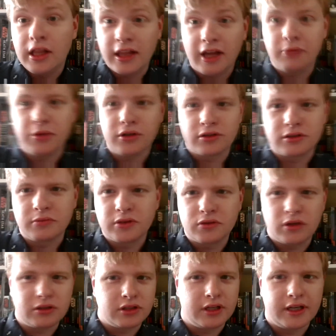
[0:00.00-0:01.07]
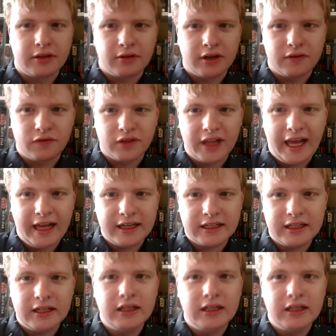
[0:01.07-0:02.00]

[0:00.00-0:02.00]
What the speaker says: that'll be awesome as well, so hang around for that.